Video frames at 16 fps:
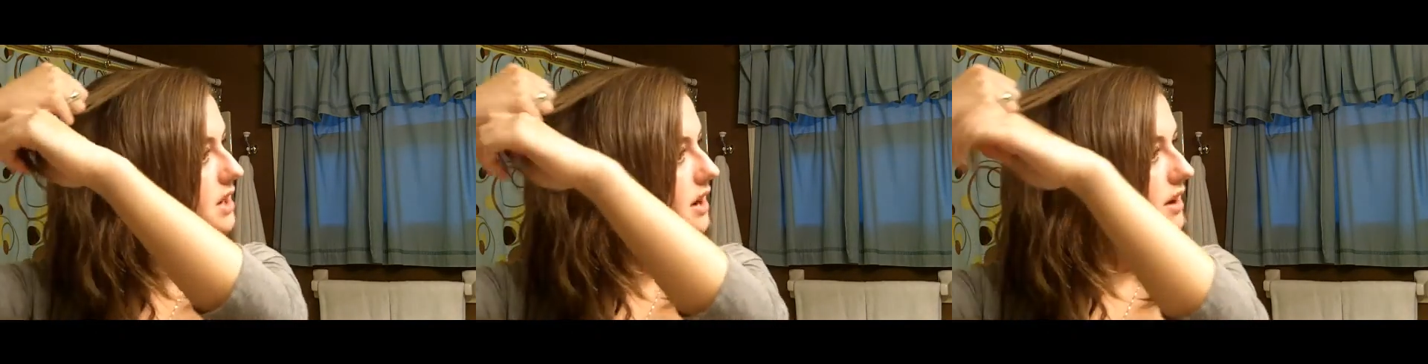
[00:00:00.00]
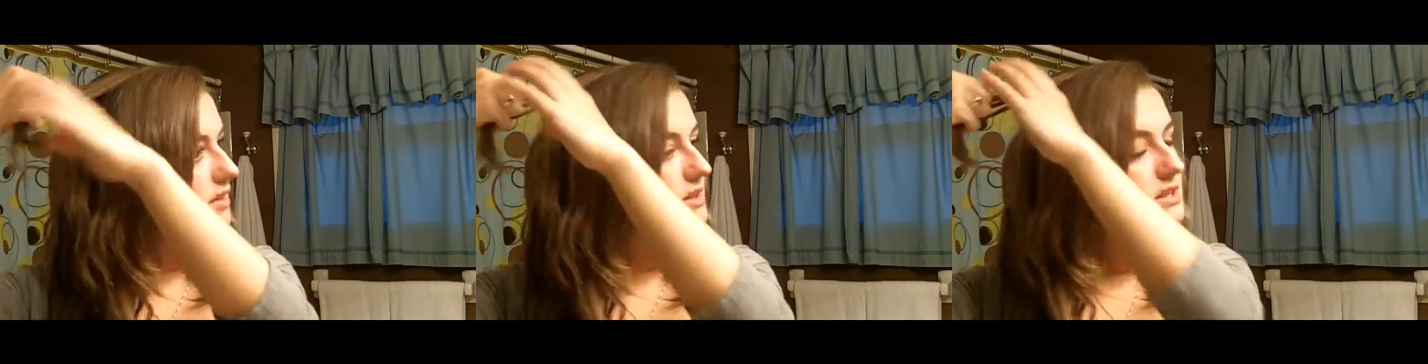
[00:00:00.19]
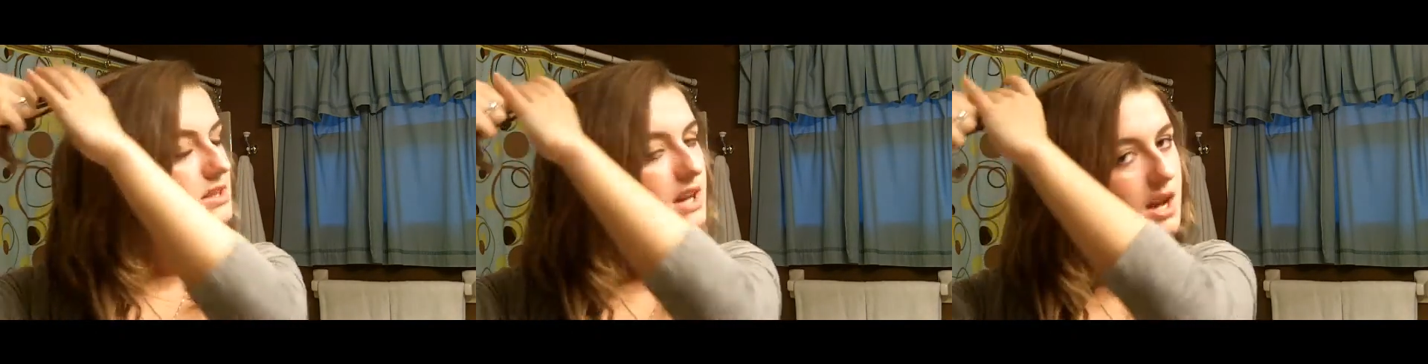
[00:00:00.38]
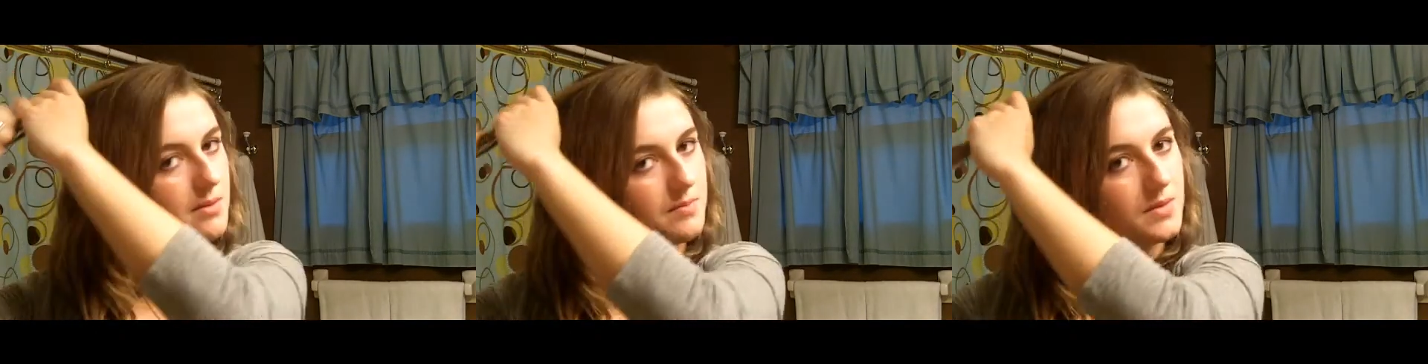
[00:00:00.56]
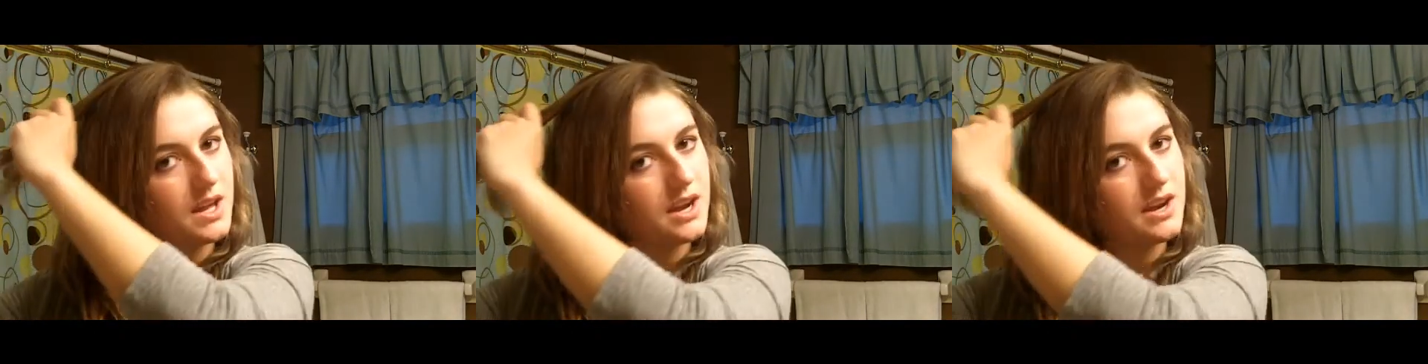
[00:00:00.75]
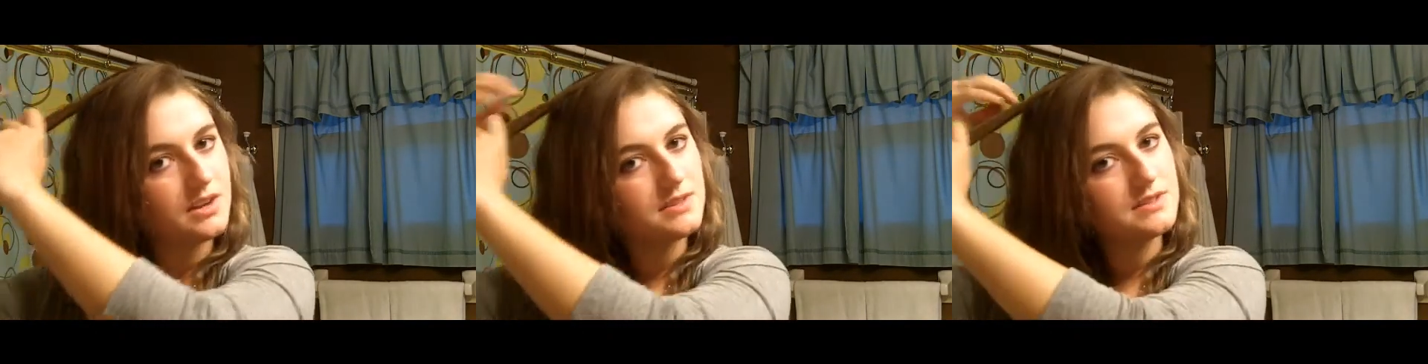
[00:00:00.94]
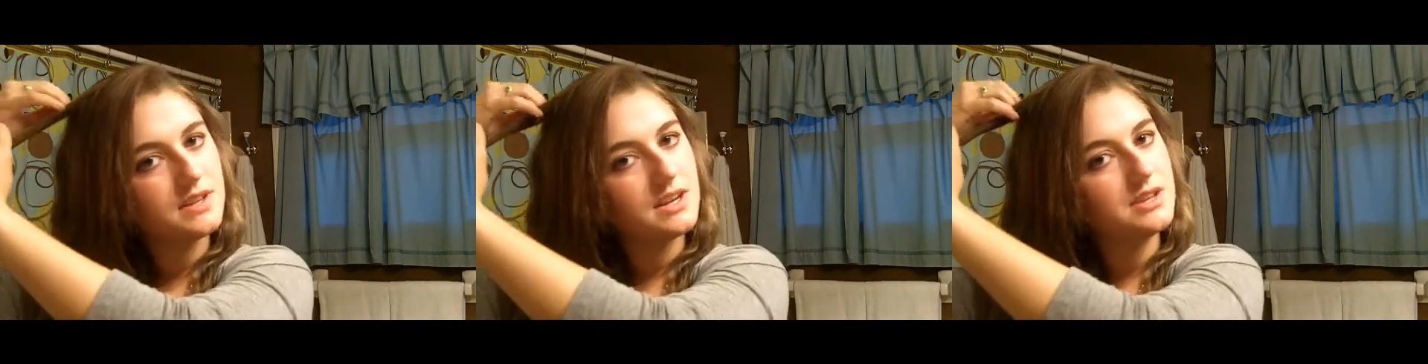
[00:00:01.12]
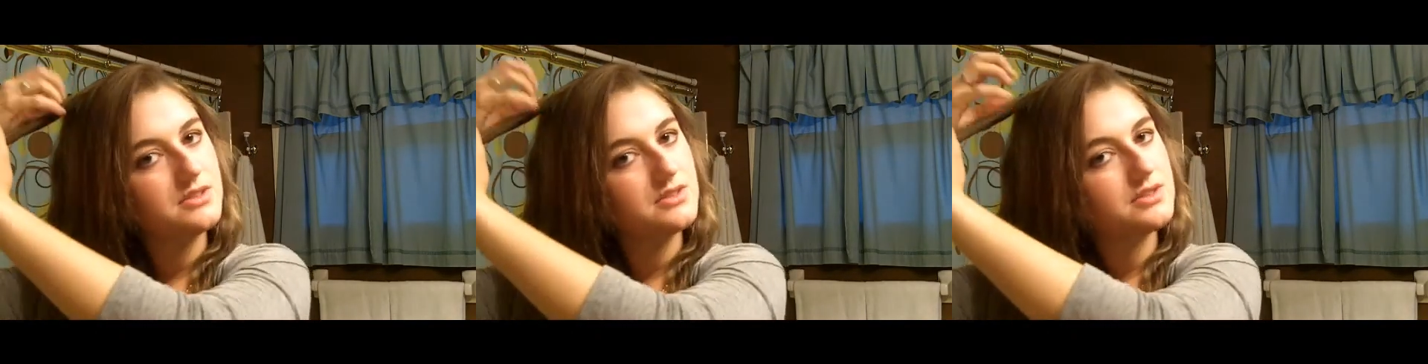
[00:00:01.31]
On the top layers,
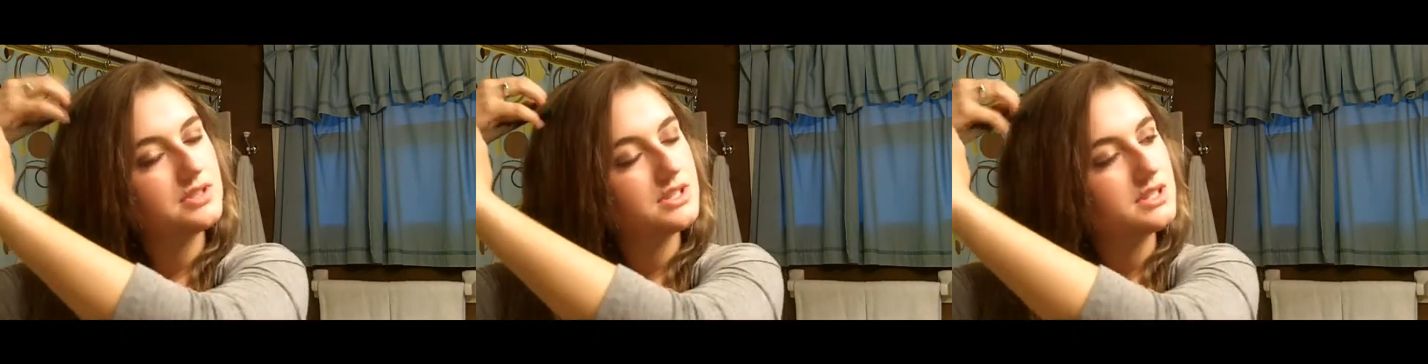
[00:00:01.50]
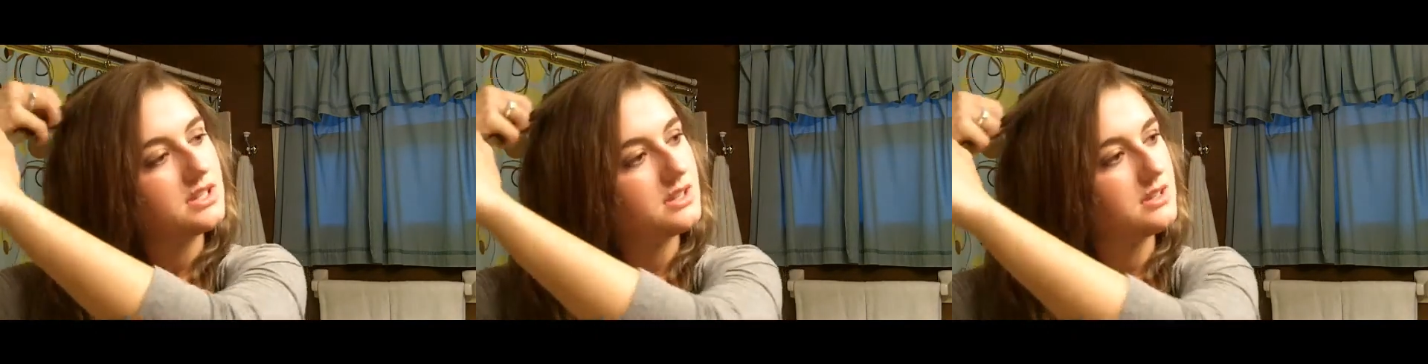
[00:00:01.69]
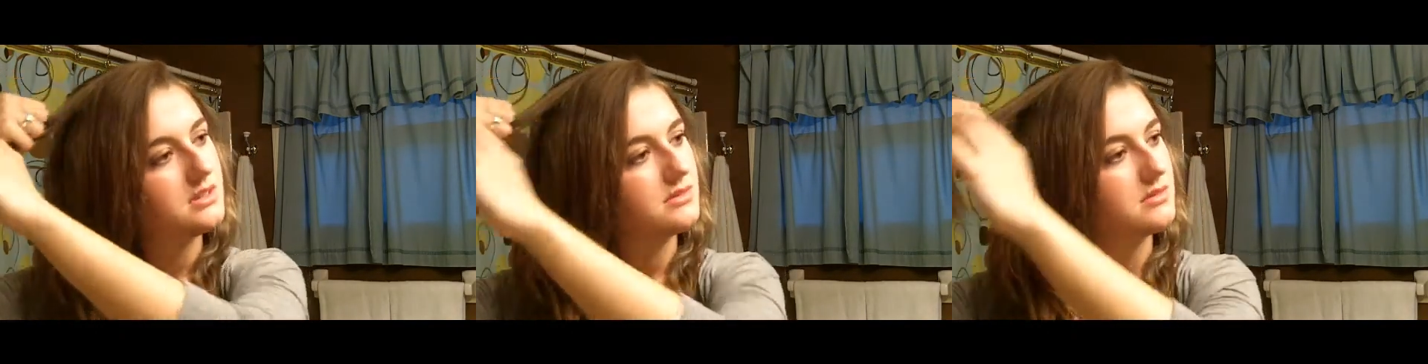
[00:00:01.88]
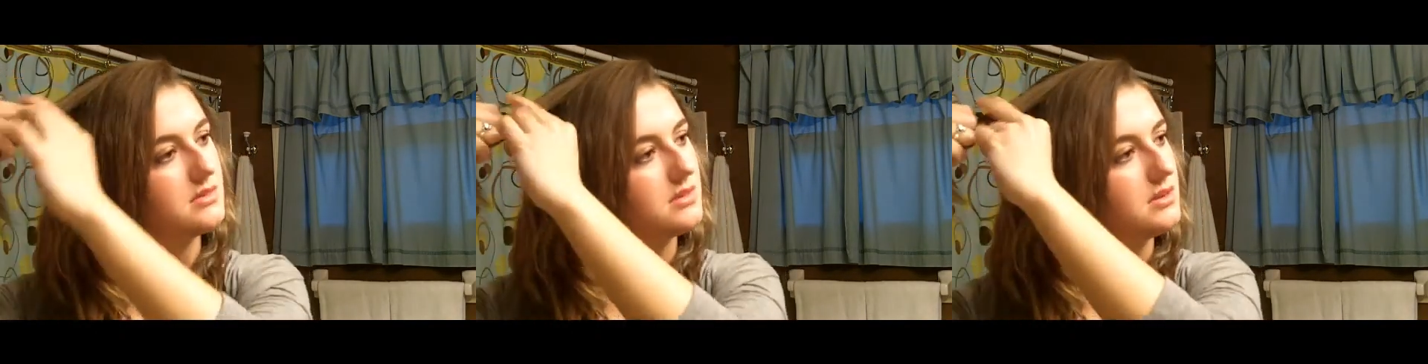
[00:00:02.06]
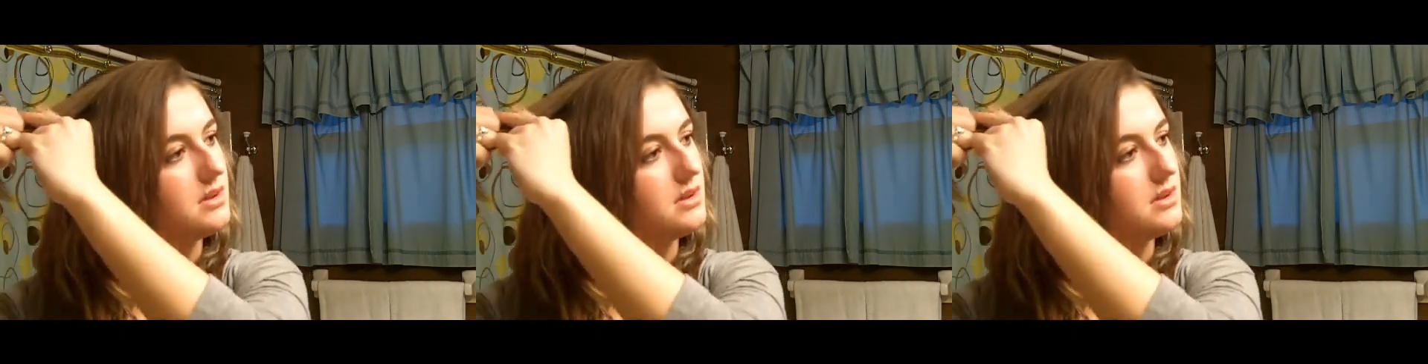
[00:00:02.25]
I usually don't